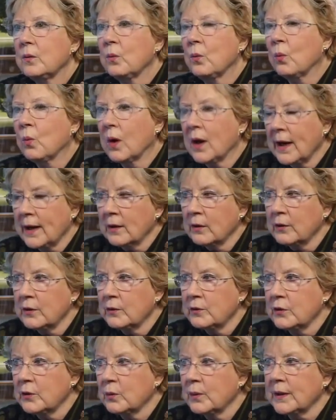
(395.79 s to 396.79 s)
Why are
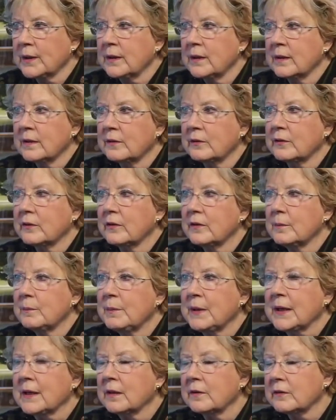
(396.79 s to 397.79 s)
you doing this?
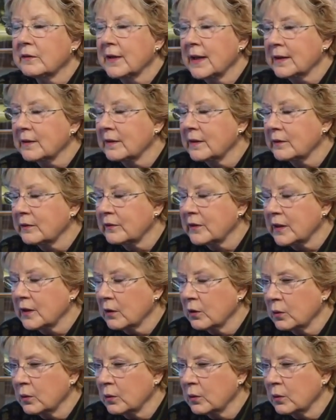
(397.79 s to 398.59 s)
Because that is the